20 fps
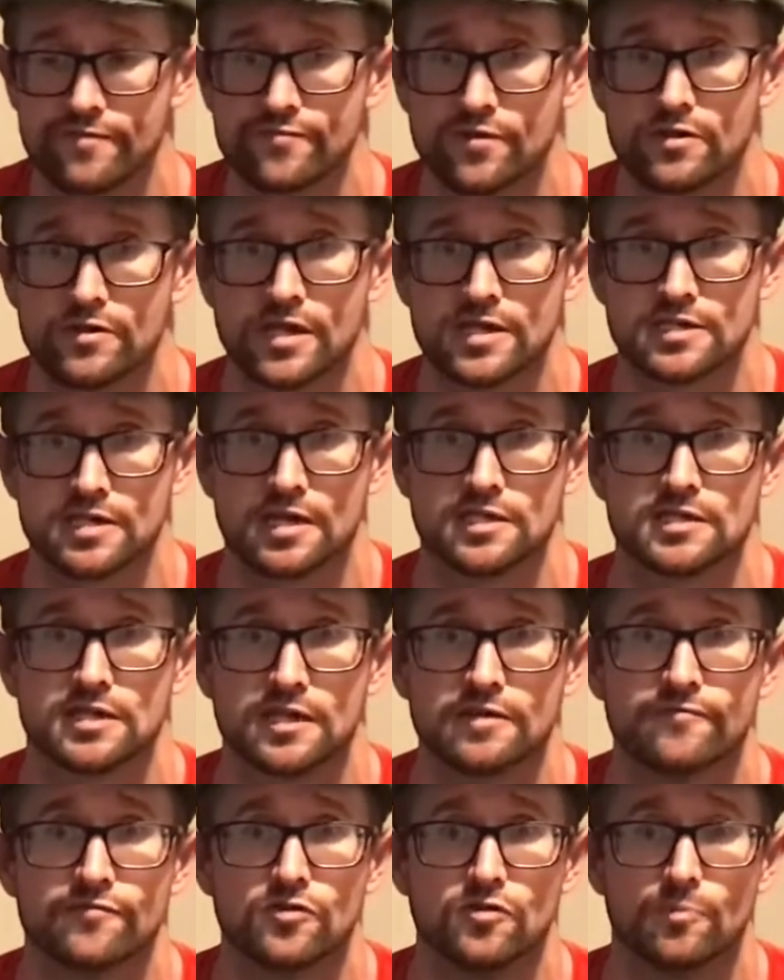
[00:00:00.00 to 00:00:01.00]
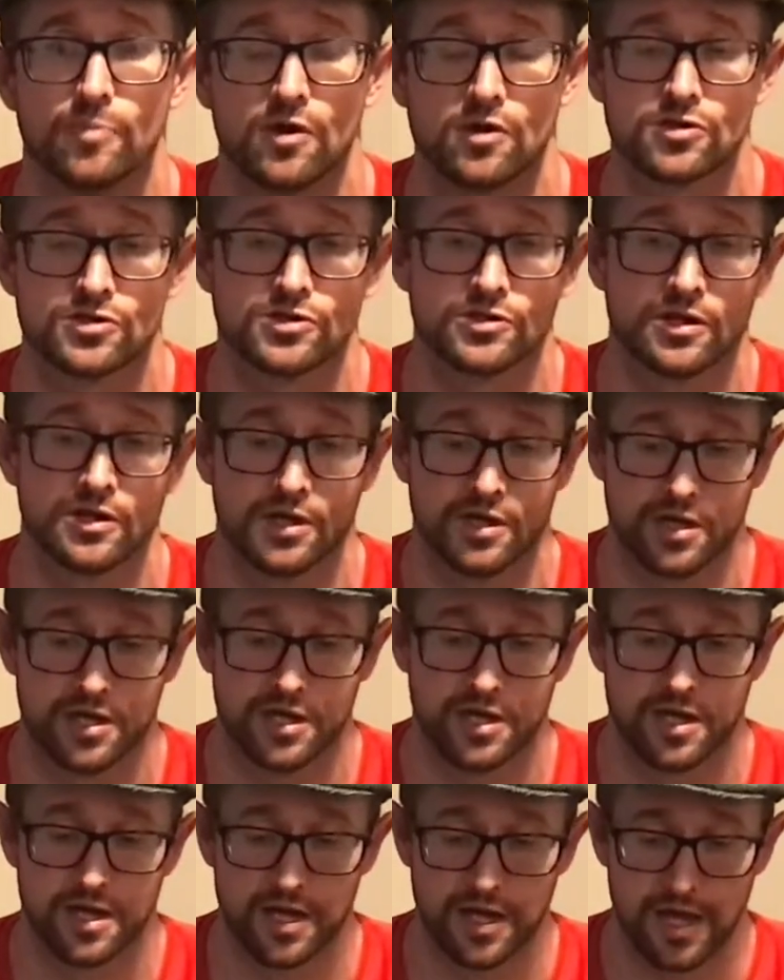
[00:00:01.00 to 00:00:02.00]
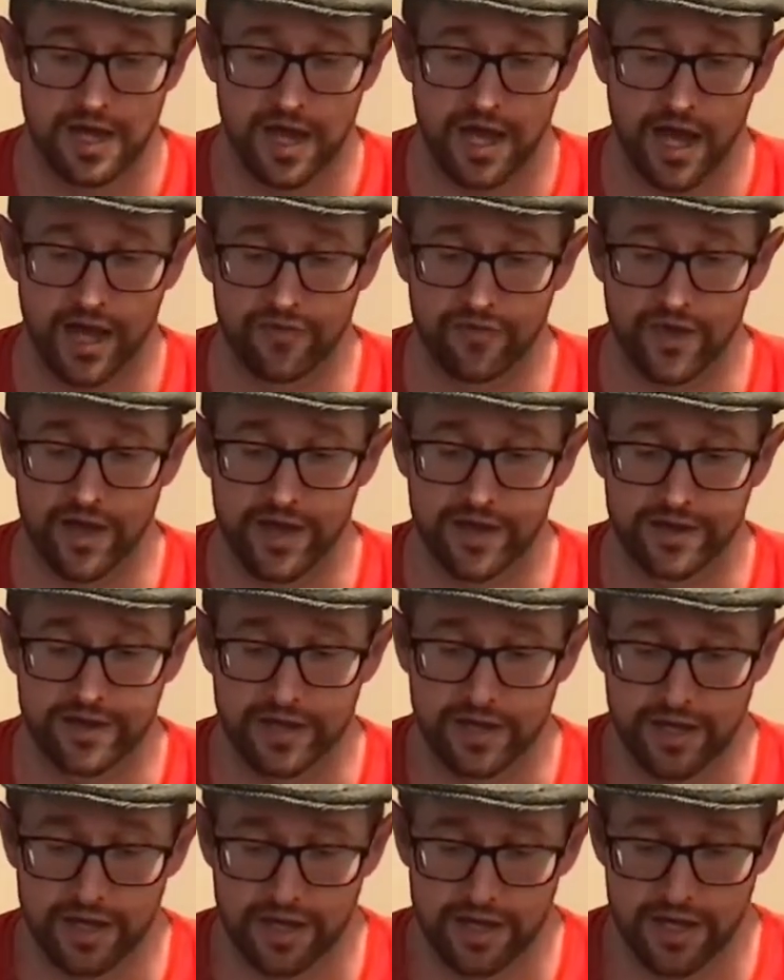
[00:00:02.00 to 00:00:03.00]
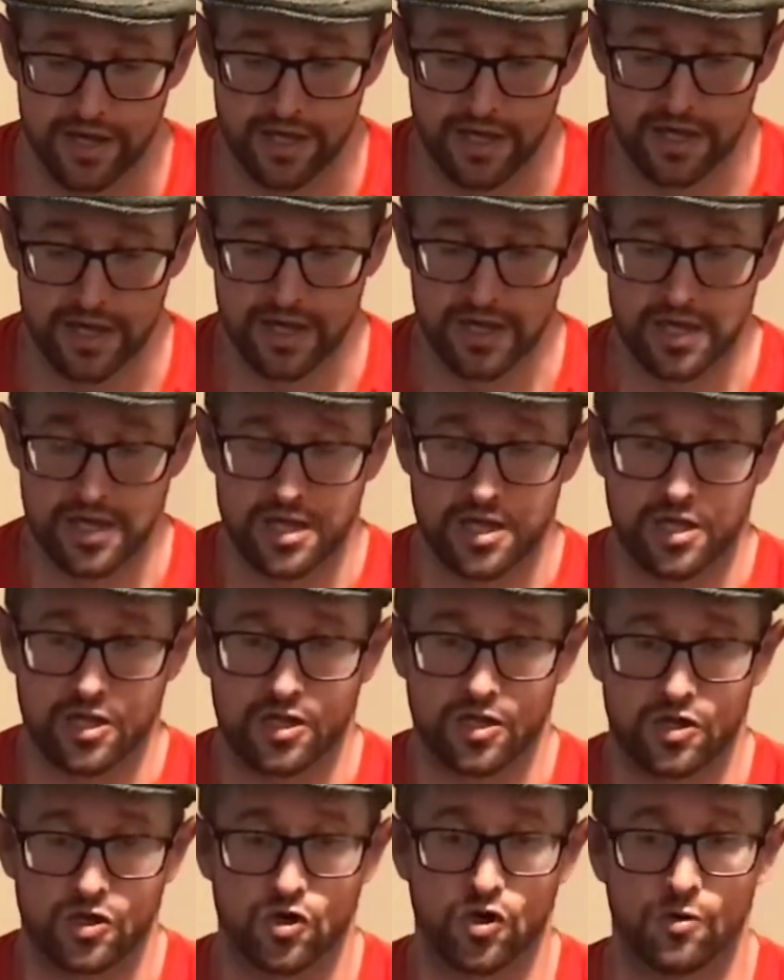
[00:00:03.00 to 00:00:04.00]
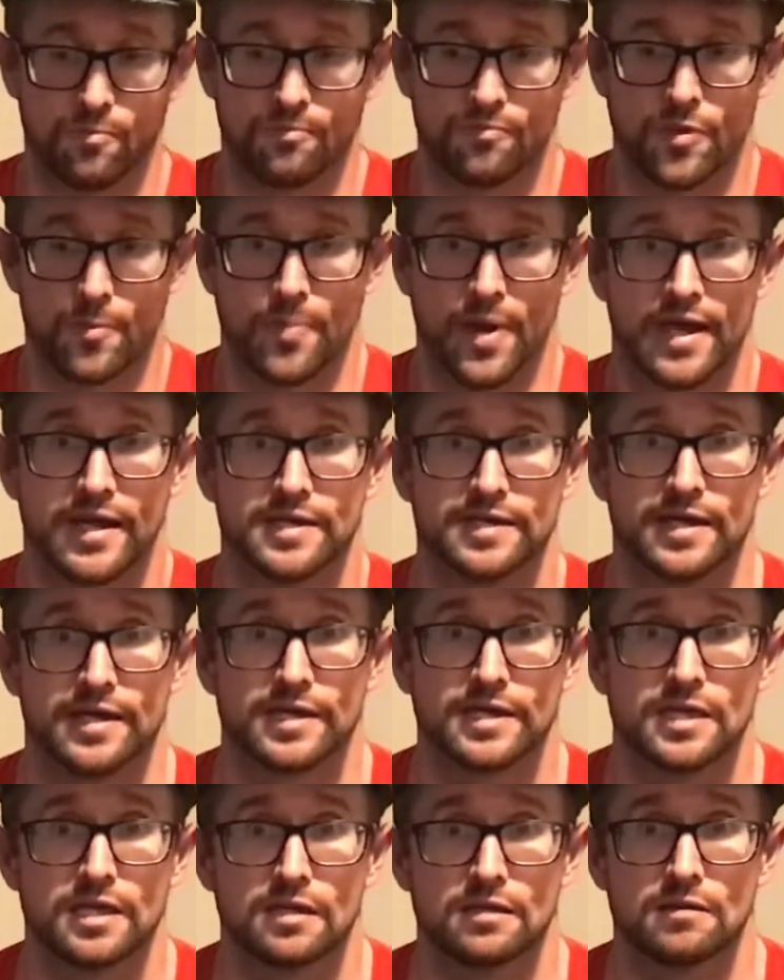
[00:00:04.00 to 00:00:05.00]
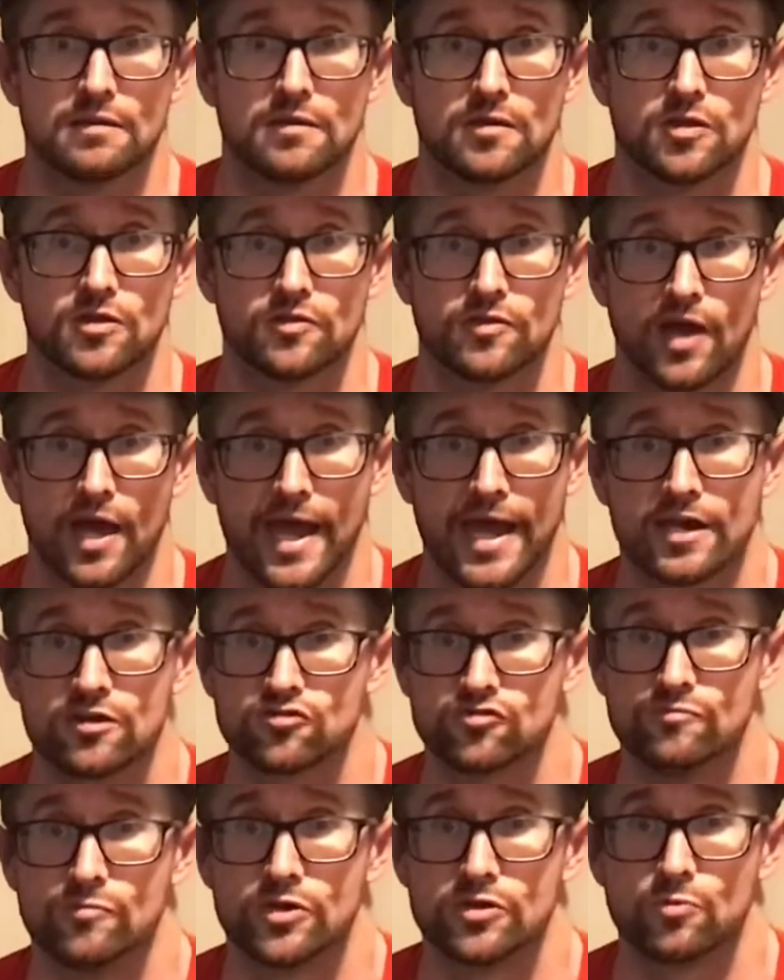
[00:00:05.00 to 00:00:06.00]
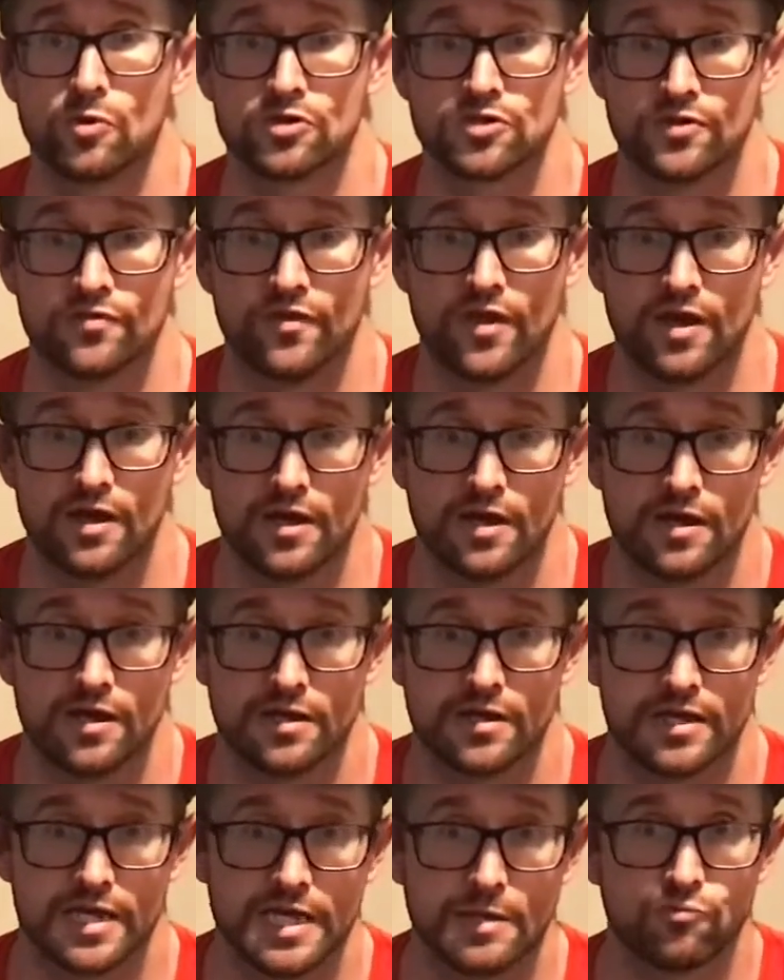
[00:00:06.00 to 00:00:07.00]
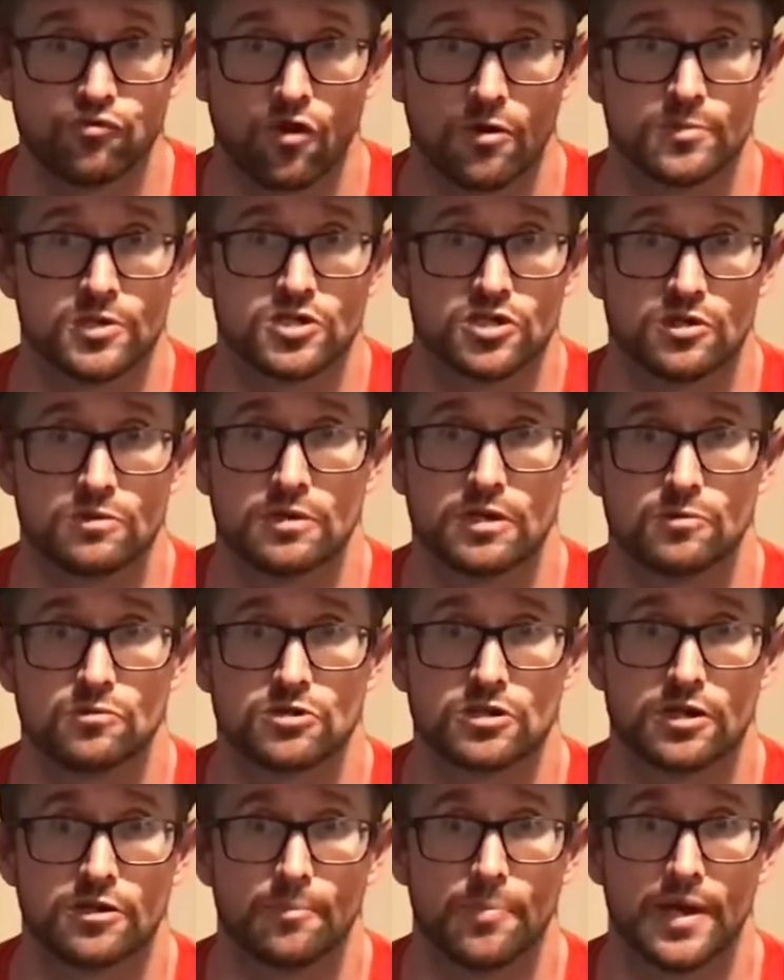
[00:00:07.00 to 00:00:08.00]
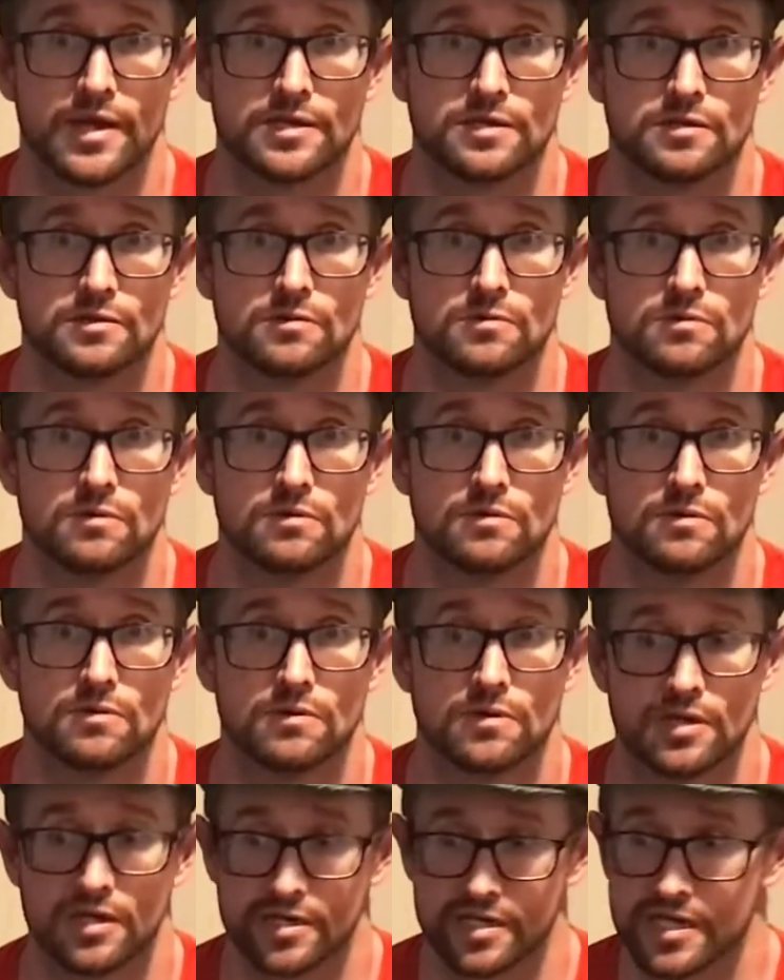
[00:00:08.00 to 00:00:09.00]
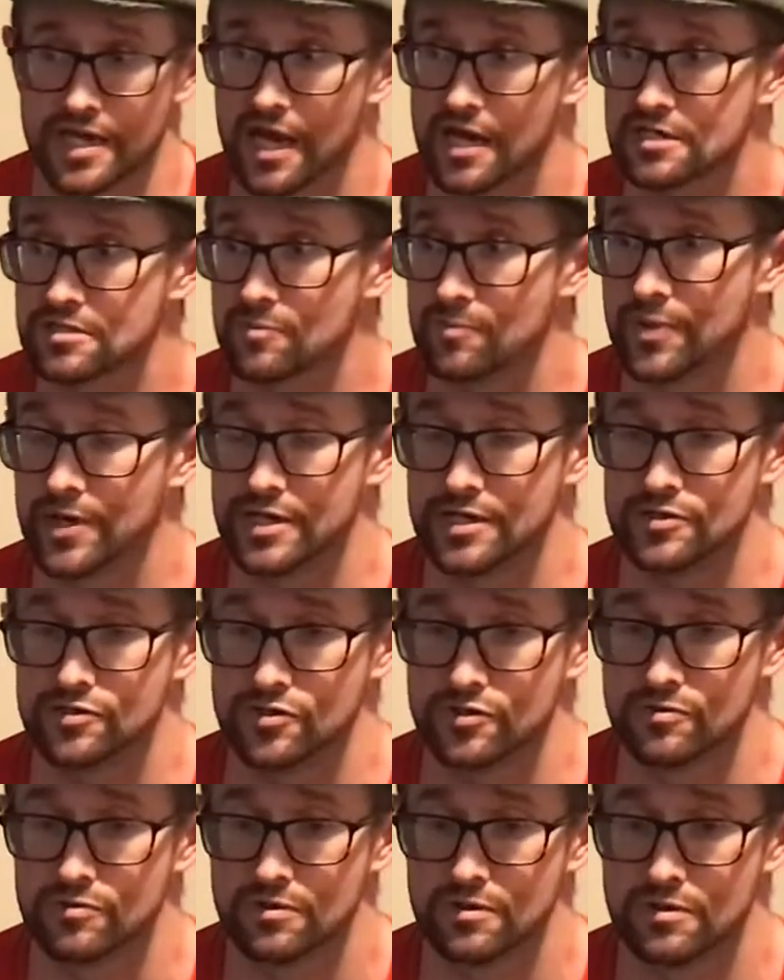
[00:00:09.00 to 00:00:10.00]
on that Saturday for your boss, and then come the payday, that extra money wasn't there. He promised you he was going to pay you, and he hasn't paid you.